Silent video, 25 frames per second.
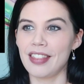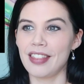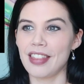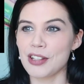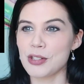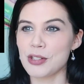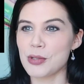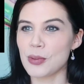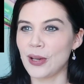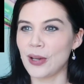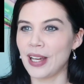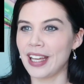
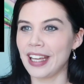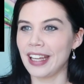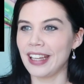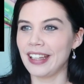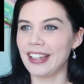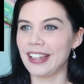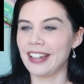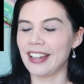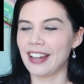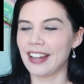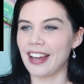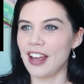That's
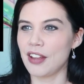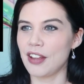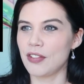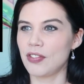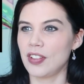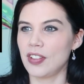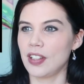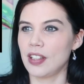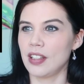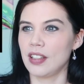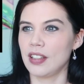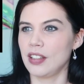why I
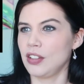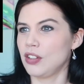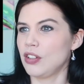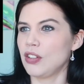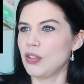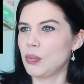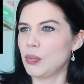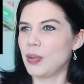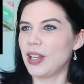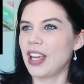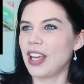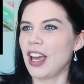feel
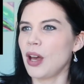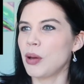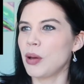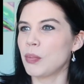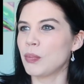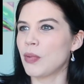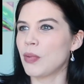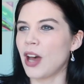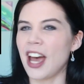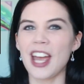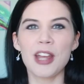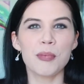you
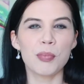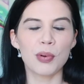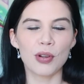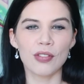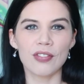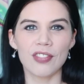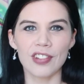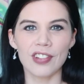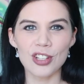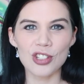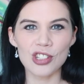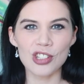become
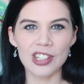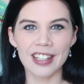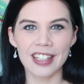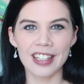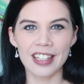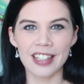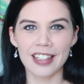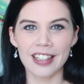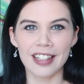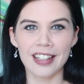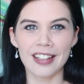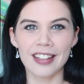
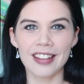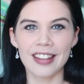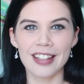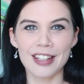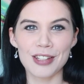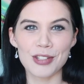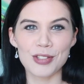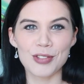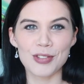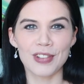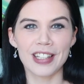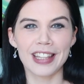hypervigilant in
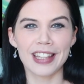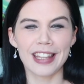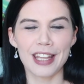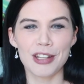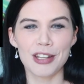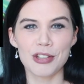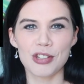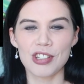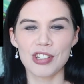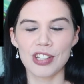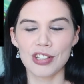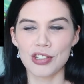these
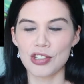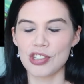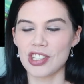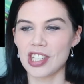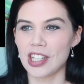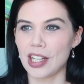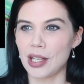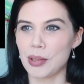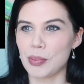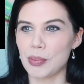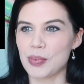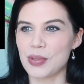
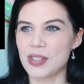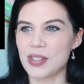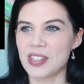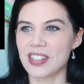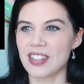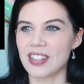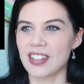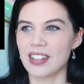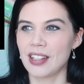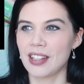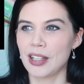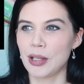
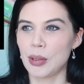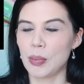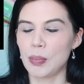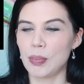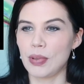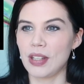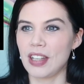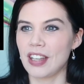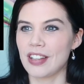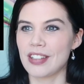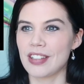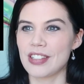relationships,
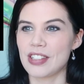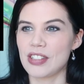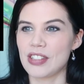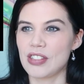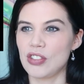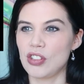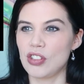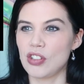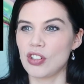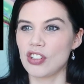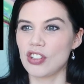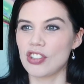
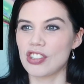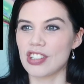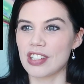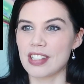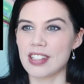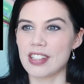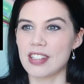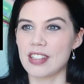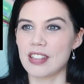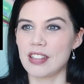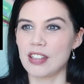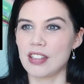because you're
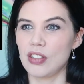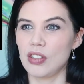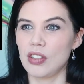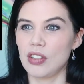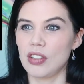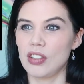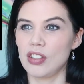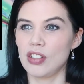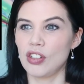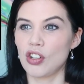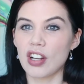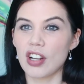
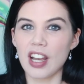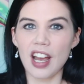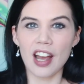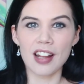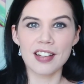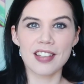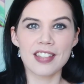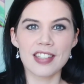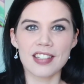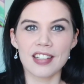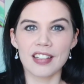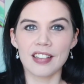
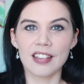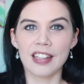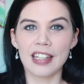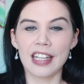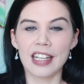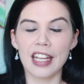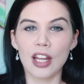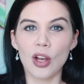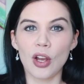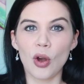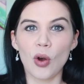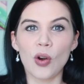
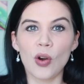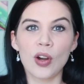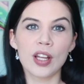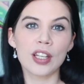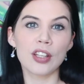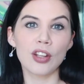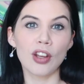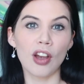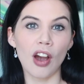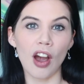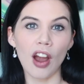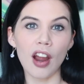constantly
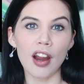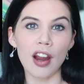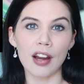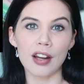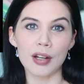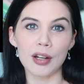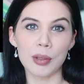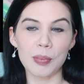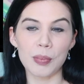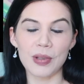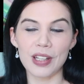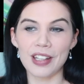on
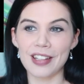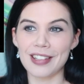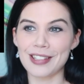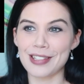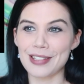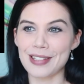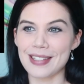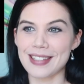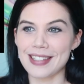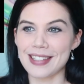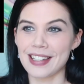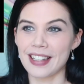guard,
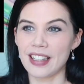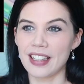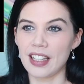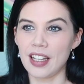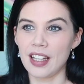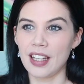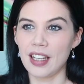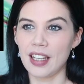because